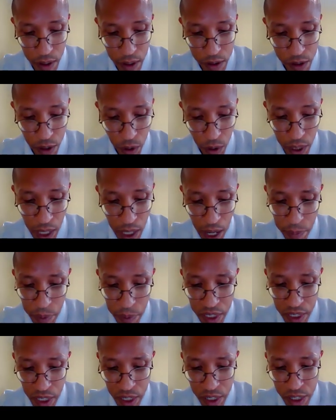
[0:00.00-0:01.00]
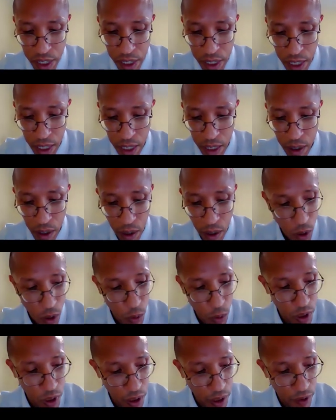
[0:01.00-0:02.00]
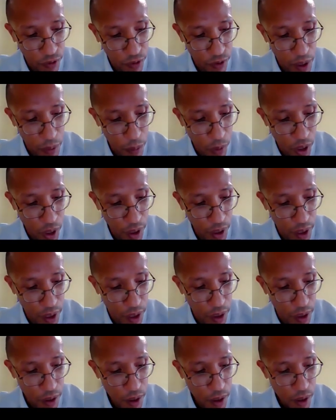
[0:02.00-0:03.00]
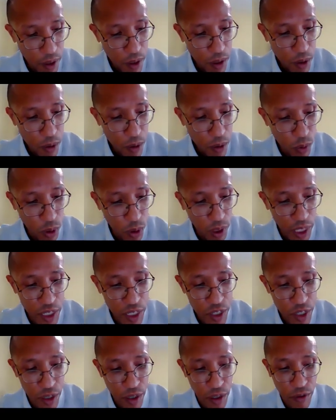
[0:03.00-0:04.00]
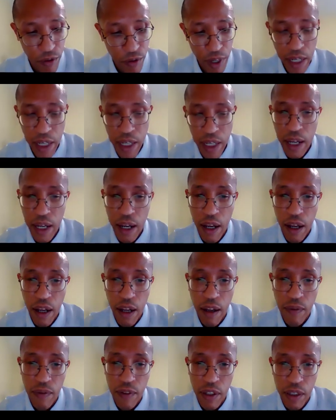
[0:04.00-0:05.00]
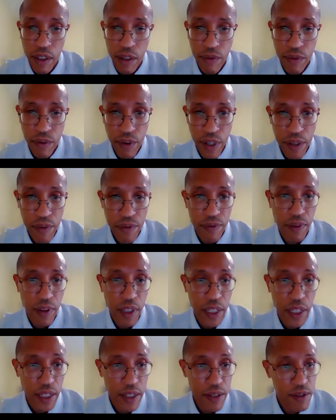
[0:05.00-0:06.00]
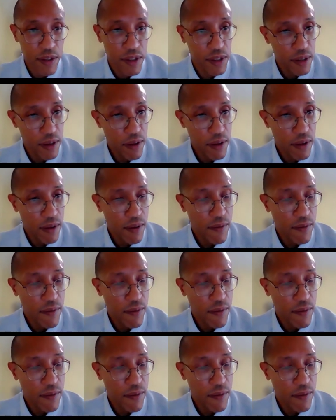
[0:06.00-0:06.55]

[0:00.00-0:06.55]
So competition in the home delivery market will lead to the greening of delivery fleets.